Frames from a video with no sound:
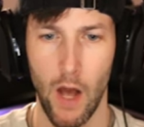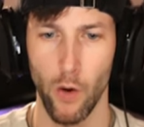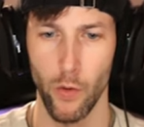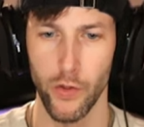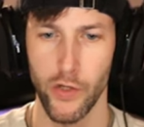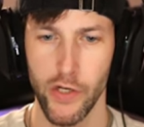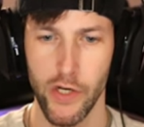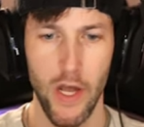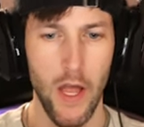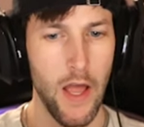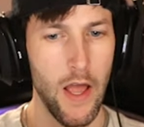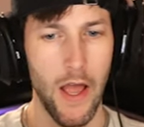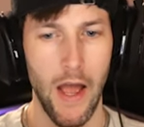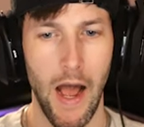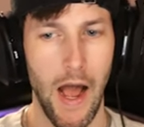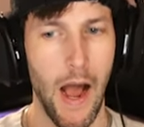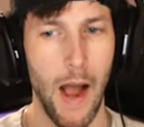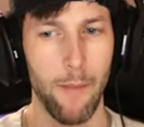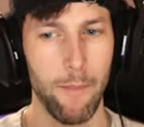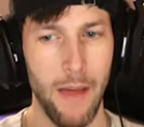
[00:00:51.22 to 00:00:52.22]
couch.
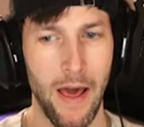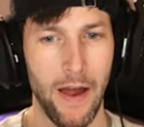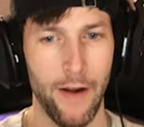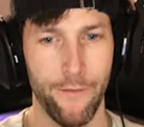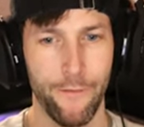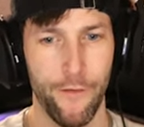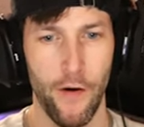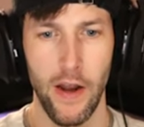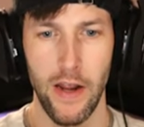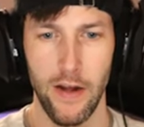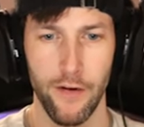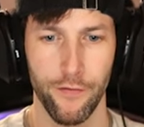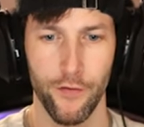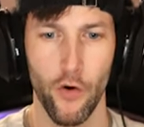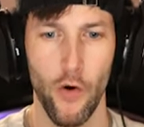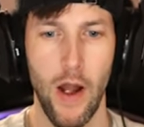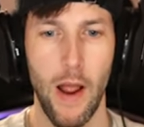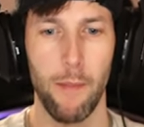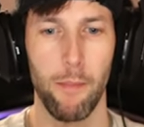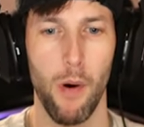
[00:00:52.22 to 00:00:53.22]
I'm not afraid of
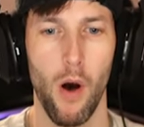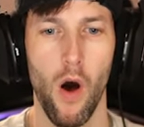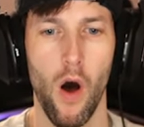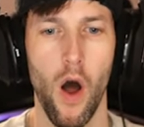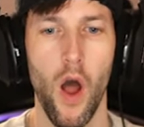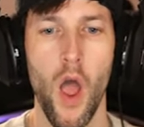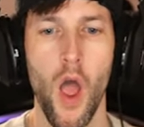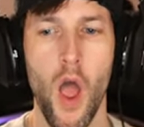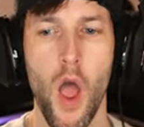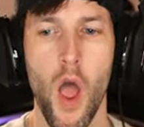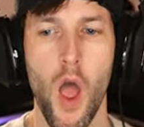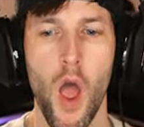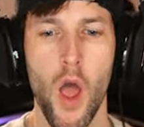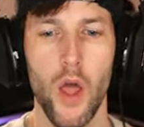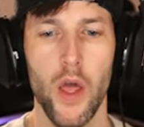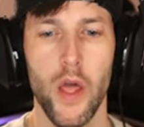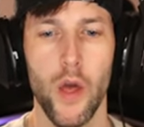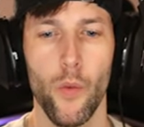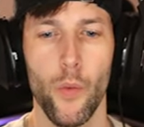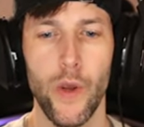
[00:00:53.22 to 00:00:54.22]
Grandpa.
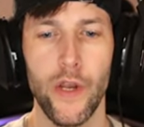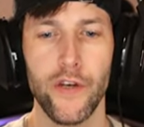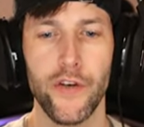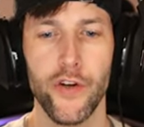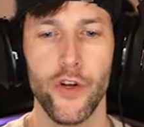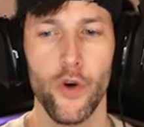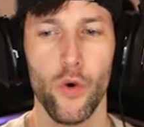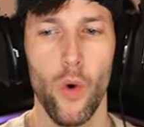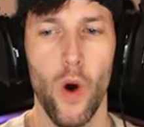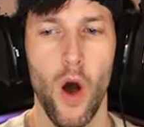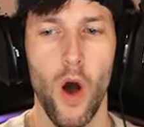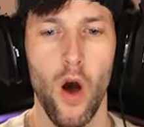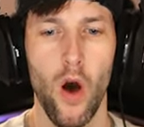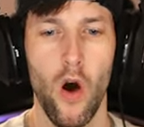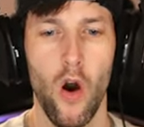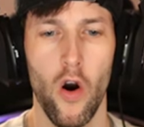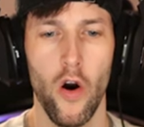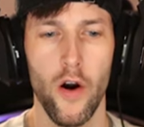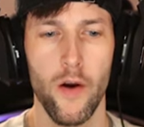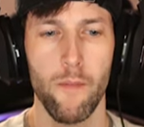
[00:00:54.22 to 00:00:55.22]
Can we do uh,
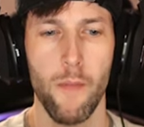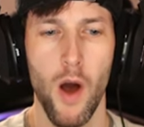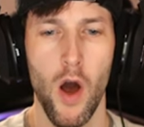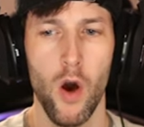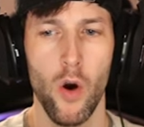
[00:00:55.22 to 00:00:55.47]
hard